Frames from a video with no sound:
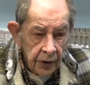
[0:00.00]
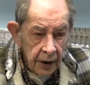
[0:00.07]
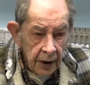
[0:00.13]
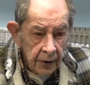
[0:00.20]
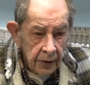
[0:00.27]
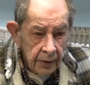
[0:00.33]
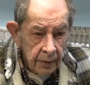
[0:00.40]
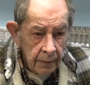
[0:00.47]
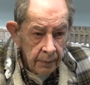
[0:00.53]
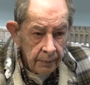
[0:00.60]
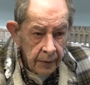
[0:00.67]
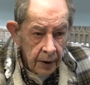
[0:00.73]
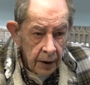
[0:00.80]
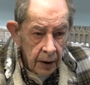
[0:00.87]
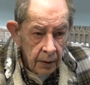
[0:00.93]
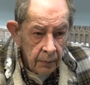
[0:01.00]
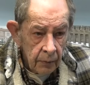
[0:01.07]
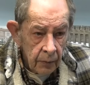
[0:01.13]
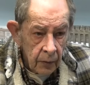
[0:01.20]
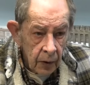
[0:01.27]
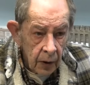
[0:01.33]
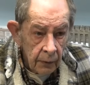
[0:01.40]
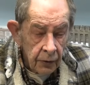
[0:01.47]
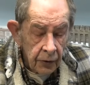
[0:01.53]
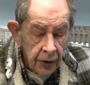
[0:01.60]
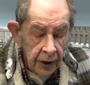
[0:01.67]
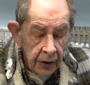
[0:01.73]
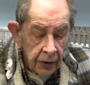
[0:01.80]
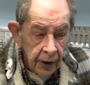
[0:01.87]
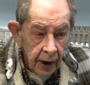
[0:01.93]
it. Um,
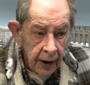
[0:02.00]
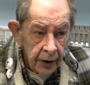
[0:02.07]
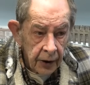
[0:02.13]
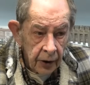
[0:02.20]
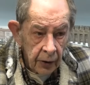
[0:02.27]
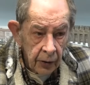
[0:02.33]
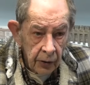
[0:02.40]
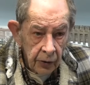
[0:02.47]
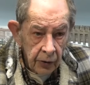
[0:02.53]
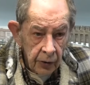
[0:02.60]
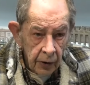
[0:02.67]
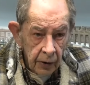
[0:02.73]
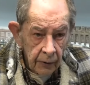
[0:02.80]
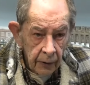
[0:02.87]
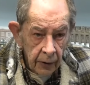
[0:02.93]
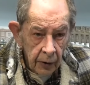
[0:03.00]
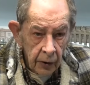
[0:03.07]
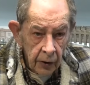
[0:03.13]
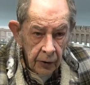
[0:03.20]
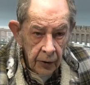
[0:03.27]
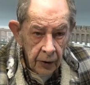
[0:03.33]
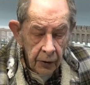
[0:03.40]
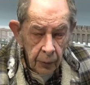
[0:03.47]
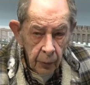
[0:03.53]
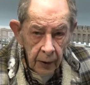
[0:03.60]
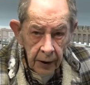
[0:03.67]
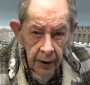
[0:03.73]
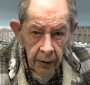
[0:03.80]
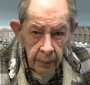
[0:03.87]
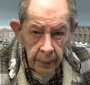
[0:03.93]
obviously sad news I've heard this
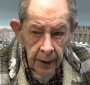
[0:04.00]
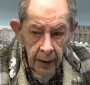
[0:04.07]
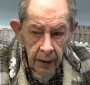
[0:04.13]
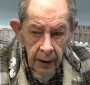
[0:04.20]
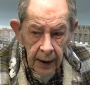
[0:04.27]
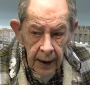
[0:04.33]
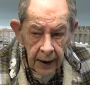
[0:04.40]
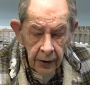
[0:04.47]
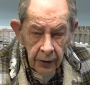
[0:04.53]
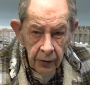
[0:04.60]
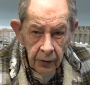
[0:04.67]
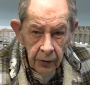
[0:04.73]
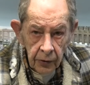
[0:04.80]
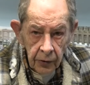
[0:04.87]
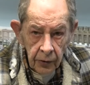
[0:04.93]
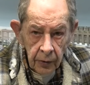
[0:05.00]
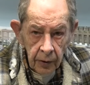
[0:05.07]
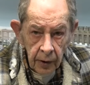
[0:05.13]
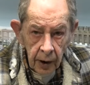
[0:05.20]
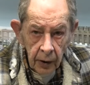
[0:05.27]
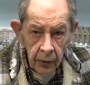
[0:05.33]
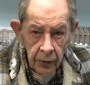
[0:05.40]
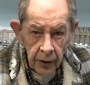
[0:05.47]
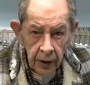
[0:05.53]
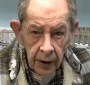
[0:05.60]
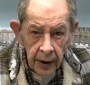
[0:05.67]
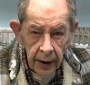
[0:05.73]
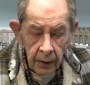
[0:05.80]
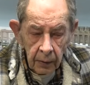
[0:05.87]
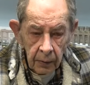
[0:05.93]
week about Hatton's closing
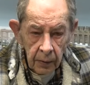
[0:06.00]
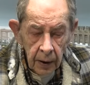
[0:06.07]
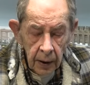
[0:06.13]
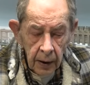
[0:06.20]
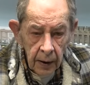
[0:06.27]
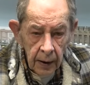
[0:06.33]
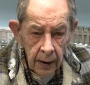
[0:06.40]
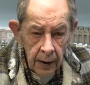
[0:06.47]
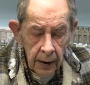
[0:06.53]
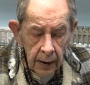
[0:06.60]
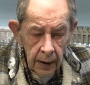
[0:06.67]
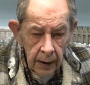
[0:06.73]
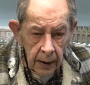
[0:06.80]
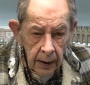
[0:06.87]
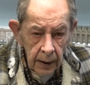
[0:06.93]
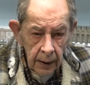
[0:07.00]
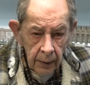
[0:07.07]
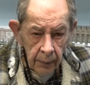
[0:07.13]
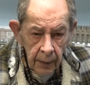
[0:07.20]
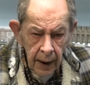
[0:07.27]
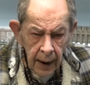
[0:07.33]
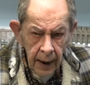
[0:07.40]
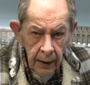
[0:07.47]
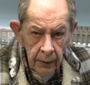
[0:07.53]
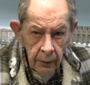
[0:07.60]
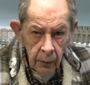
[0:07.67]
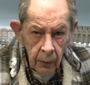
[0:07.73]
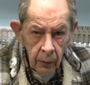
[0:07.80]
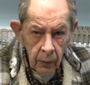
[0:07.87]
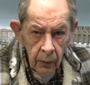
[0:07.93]
down um, and
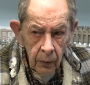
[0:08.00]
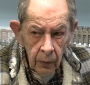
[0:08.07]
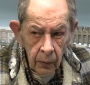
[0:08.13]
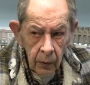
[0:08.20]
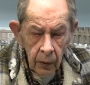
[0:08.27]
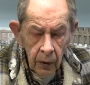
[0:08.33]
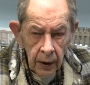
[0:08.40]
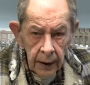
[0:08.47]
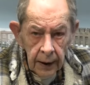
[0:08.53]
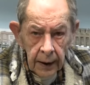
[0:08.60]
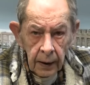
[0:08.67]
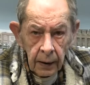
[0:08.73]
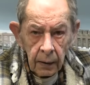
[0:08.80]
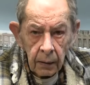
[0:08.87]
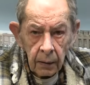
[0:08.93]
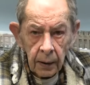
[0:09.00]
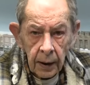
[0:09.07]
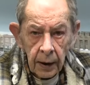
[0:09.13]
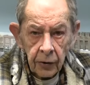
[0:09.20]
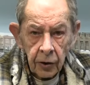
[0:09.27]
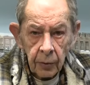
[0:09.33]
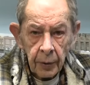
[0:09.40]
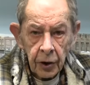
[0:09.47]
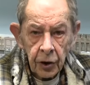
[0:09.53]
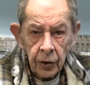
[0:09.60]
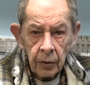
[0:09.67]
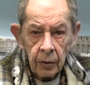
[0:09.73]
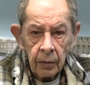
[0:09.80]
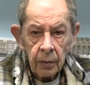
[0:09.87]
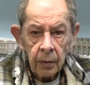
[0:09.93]
Worley
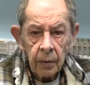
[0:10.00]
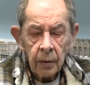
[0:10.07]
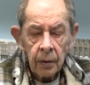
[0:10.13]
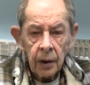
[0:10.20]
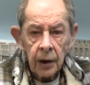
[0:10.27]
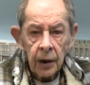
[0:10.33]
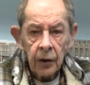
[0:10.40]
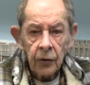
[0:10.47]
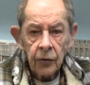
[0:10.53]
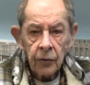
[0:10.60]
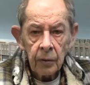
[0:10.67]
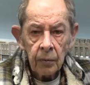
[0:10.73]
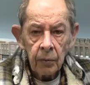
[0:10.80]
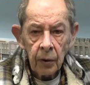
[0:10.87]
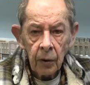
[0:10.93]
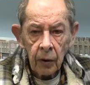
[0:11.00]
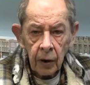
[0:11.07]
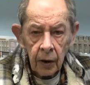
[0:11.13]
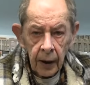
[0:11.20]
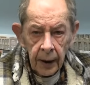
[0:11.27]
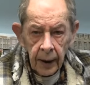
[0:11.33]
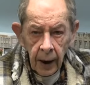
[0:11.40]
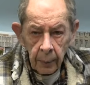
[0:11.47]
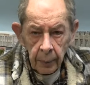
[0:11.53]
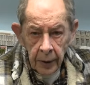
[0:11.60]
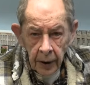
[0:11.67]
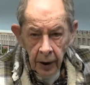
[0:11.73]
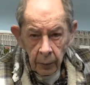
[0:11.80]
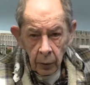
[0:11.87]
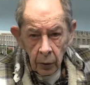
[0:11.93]
exhibition is not going to happen
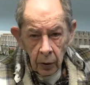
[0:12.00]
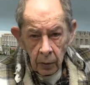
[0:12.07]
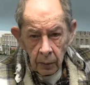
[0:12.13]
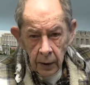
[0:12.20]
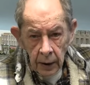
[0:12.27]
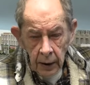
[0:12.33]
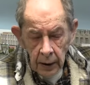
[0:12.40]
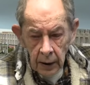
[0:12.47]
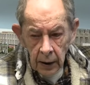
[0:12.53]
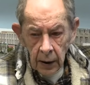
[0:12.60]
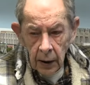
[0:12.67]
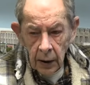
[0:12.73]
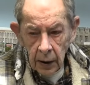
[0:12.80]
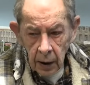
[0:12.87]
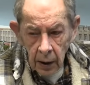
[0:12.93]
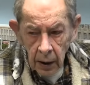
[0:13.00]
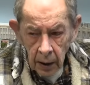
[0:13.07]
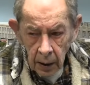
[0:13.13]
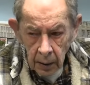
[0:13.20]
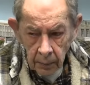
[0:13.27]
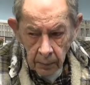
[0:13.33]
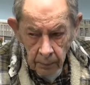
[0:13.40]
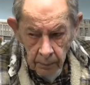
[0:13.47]
anymore. Um,